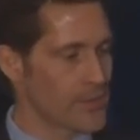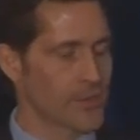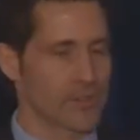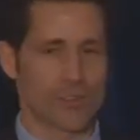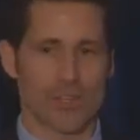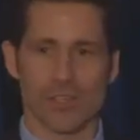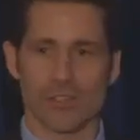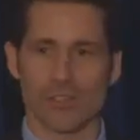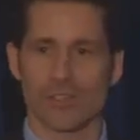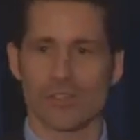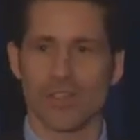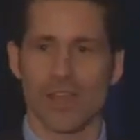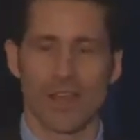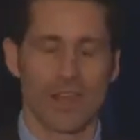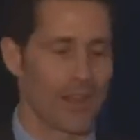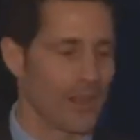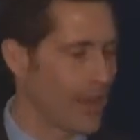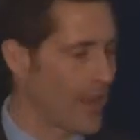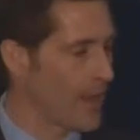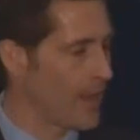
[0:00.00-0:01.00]
just
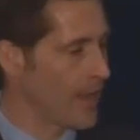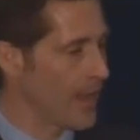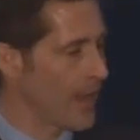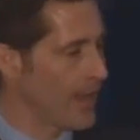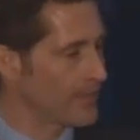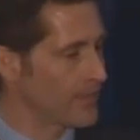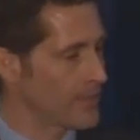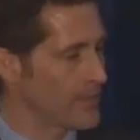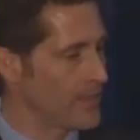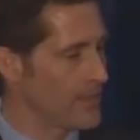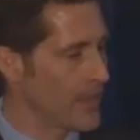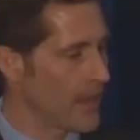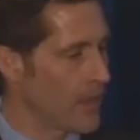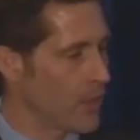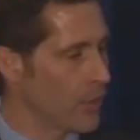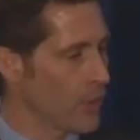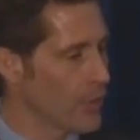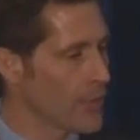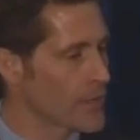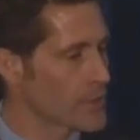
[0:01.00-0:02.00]
at the
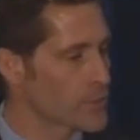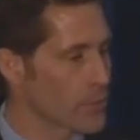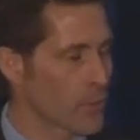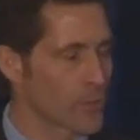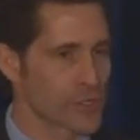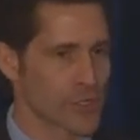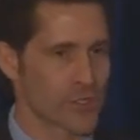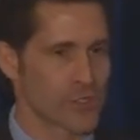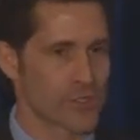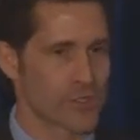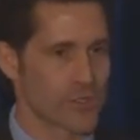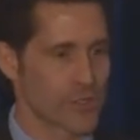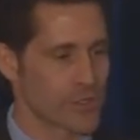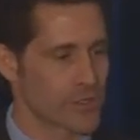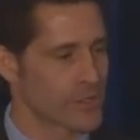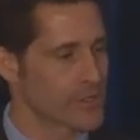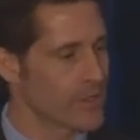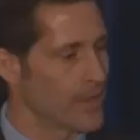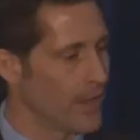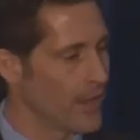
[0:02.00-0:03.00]
earnings report,
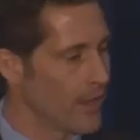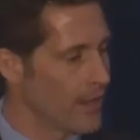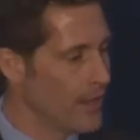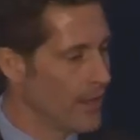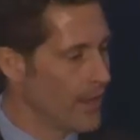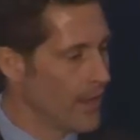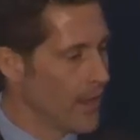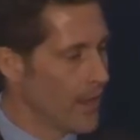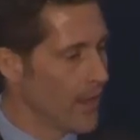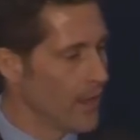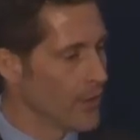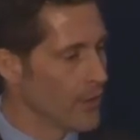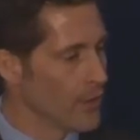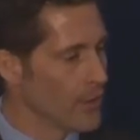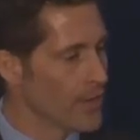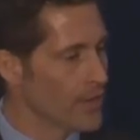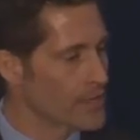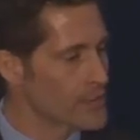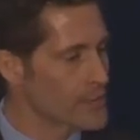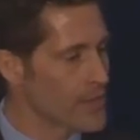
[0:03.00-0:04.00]
just on
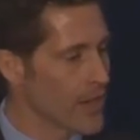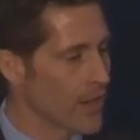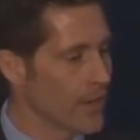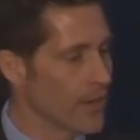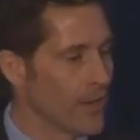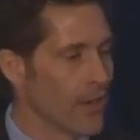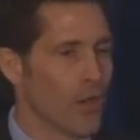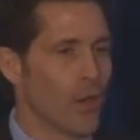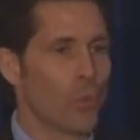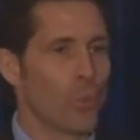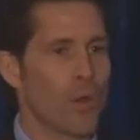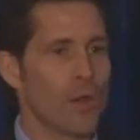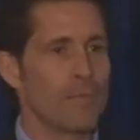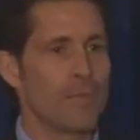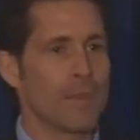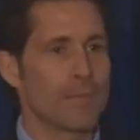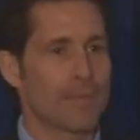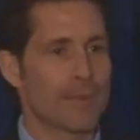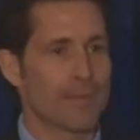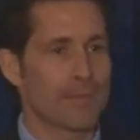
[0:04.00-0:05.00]
earnings there, would
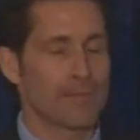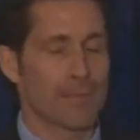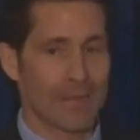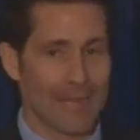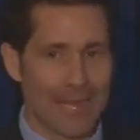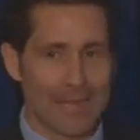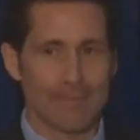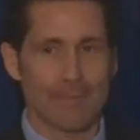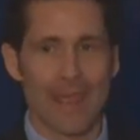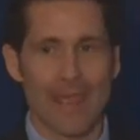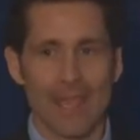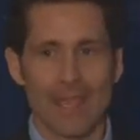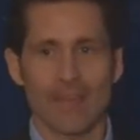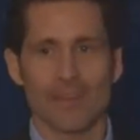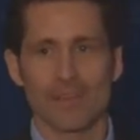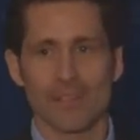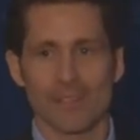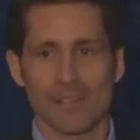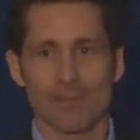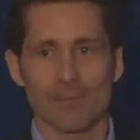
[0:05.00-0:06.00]
be
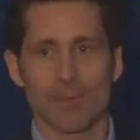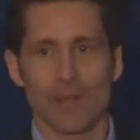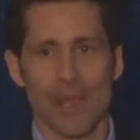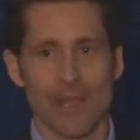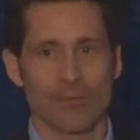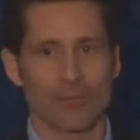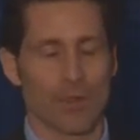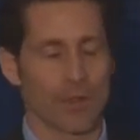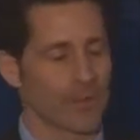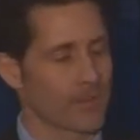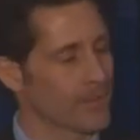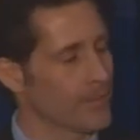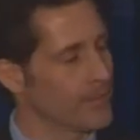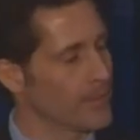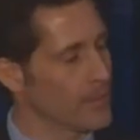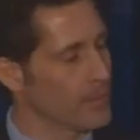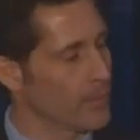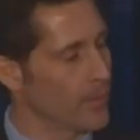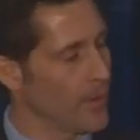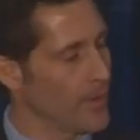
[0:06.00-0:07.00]
paying this implied
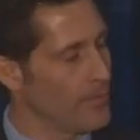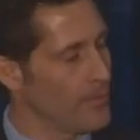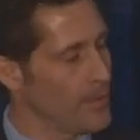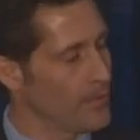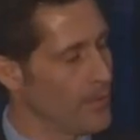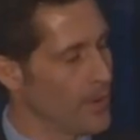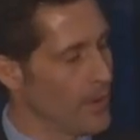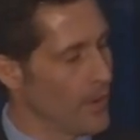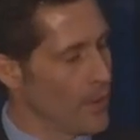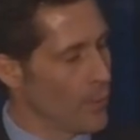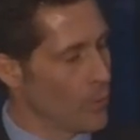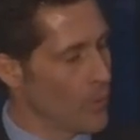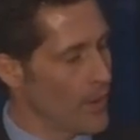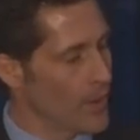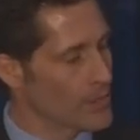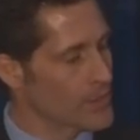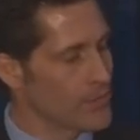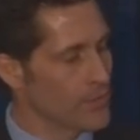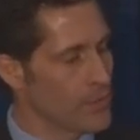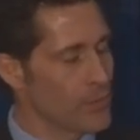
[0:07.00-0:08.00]
volatility premium.
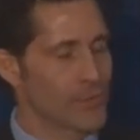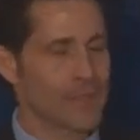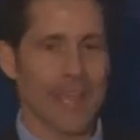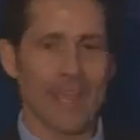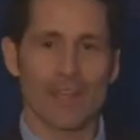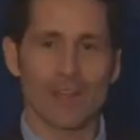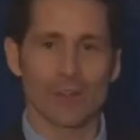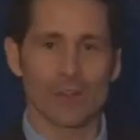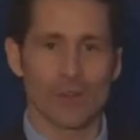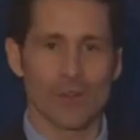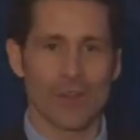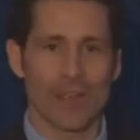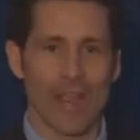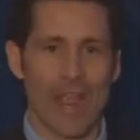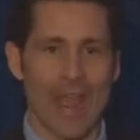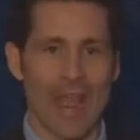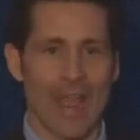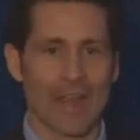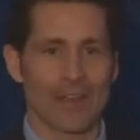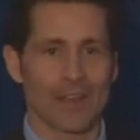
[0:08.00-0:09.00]
Whereas if you take a look
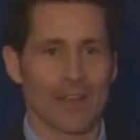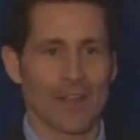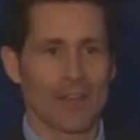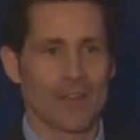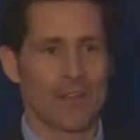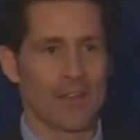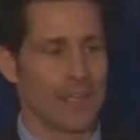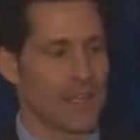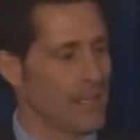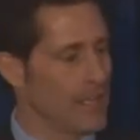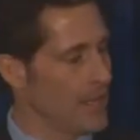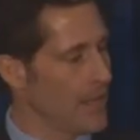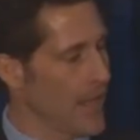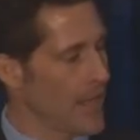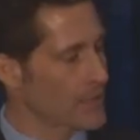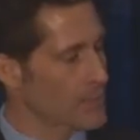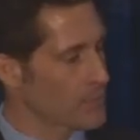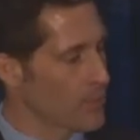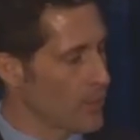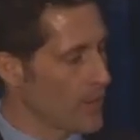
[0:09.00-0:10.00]
at the
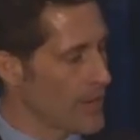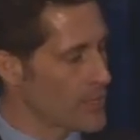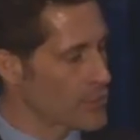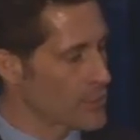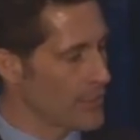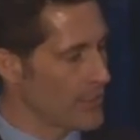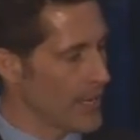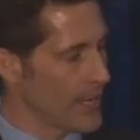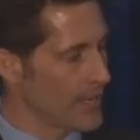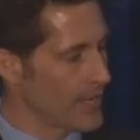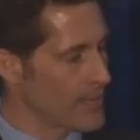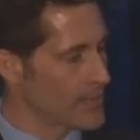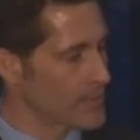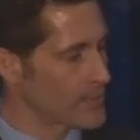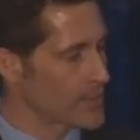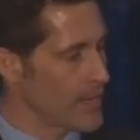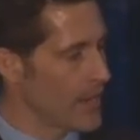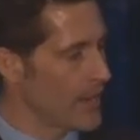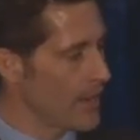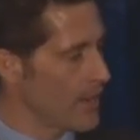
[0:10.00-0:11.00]
expiration date, let's
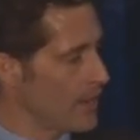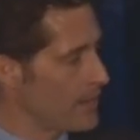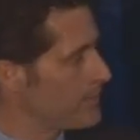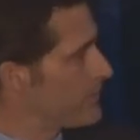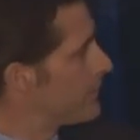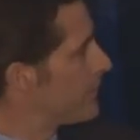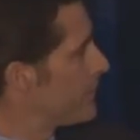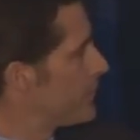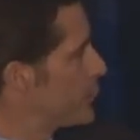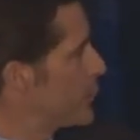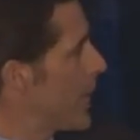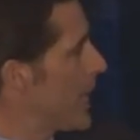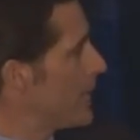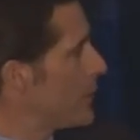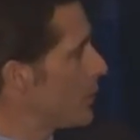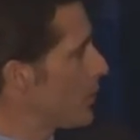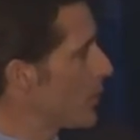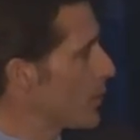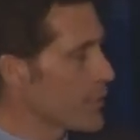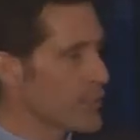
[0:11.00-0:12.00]
say of
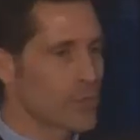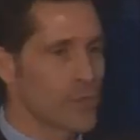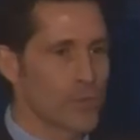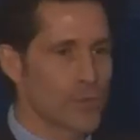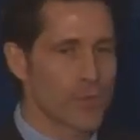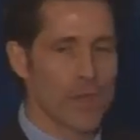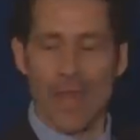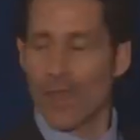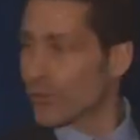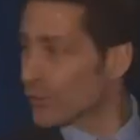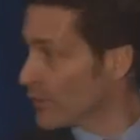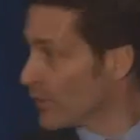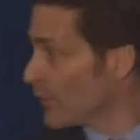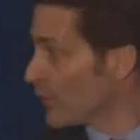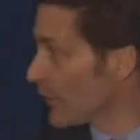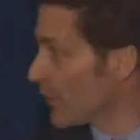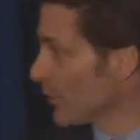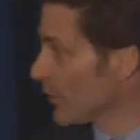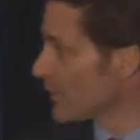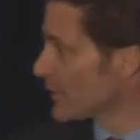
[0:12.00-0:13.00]
January
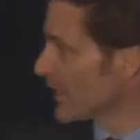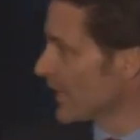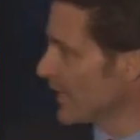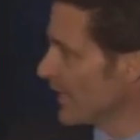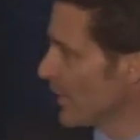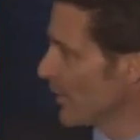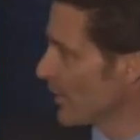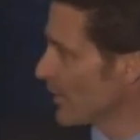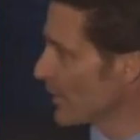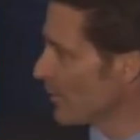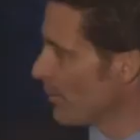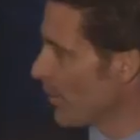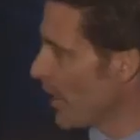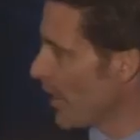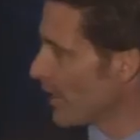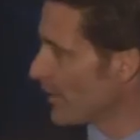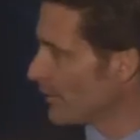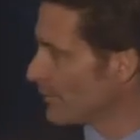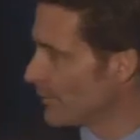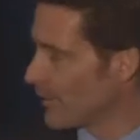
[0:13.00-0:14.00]
2013 here at the
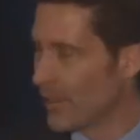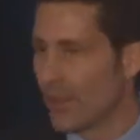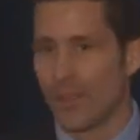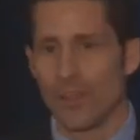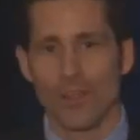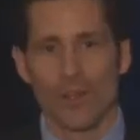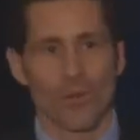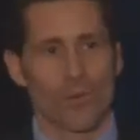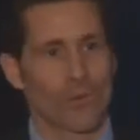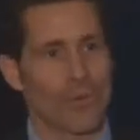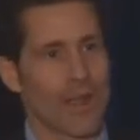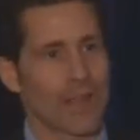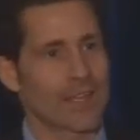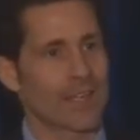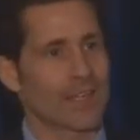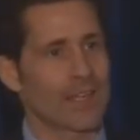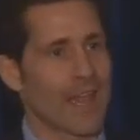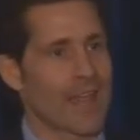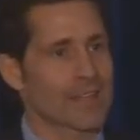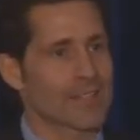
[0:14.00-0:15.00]
bottom,
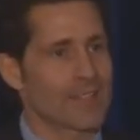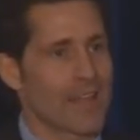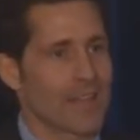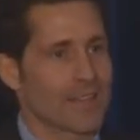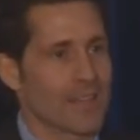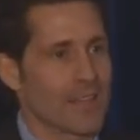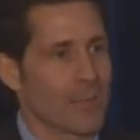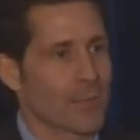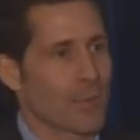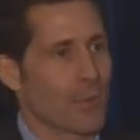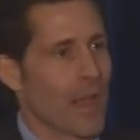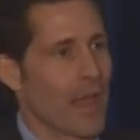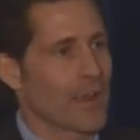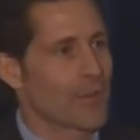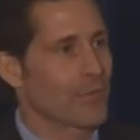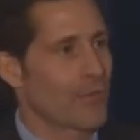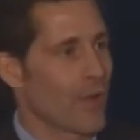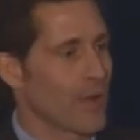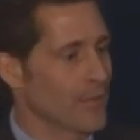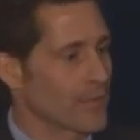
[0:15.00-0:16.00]
recognize that the
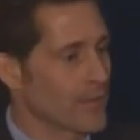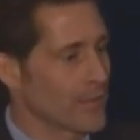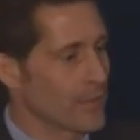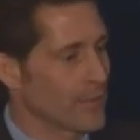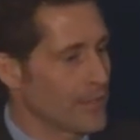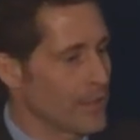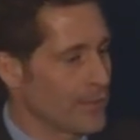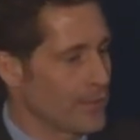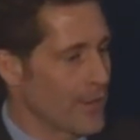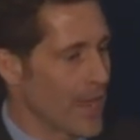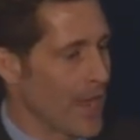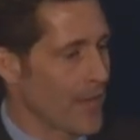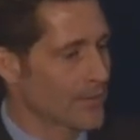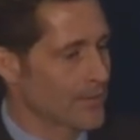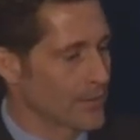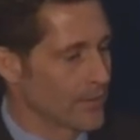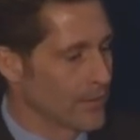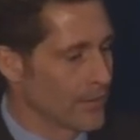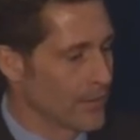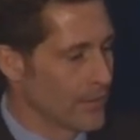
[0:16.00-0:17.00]
implied volatility
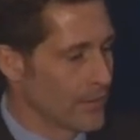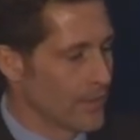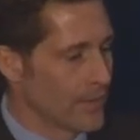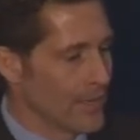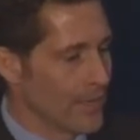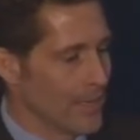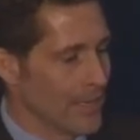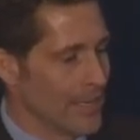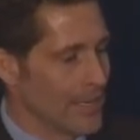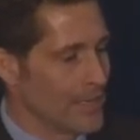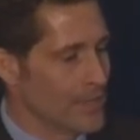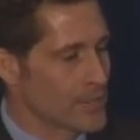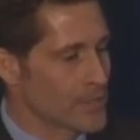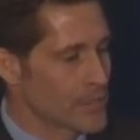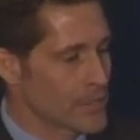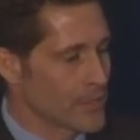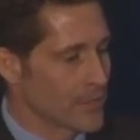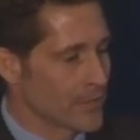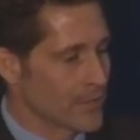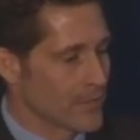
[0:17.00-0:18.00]
factor
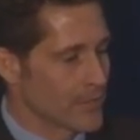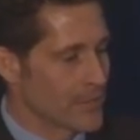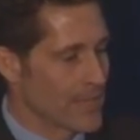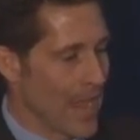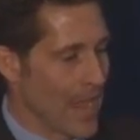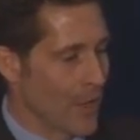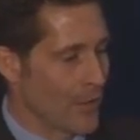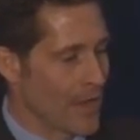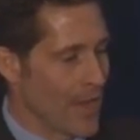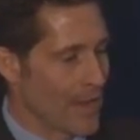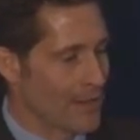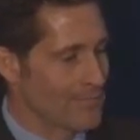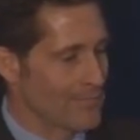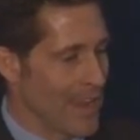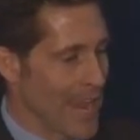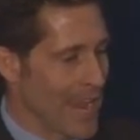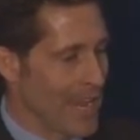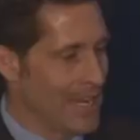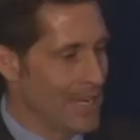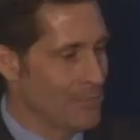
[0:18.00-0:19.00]
is down
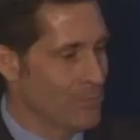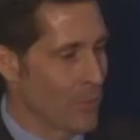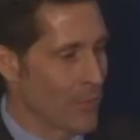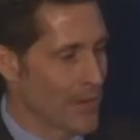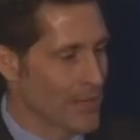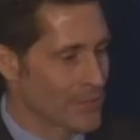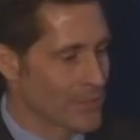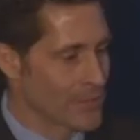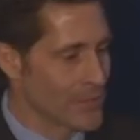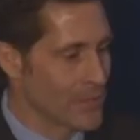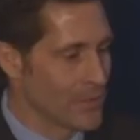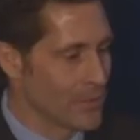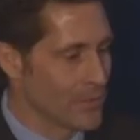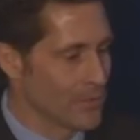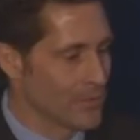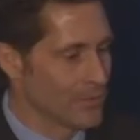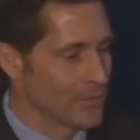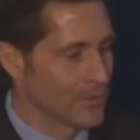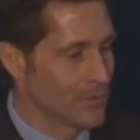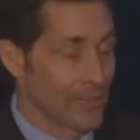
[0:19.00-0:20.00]
at 80.2.